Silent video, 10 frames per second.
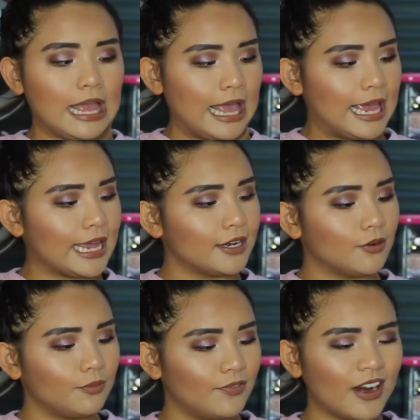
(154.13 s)

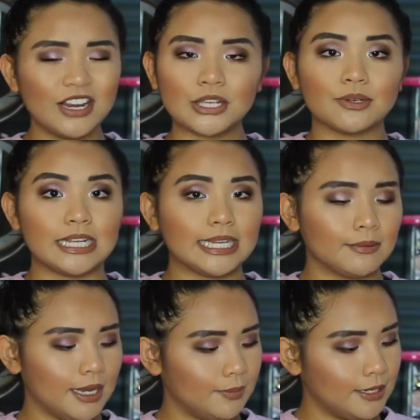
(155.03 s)
and very unique
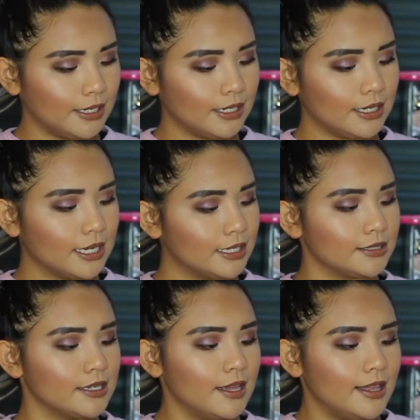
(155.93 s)
in my opinion because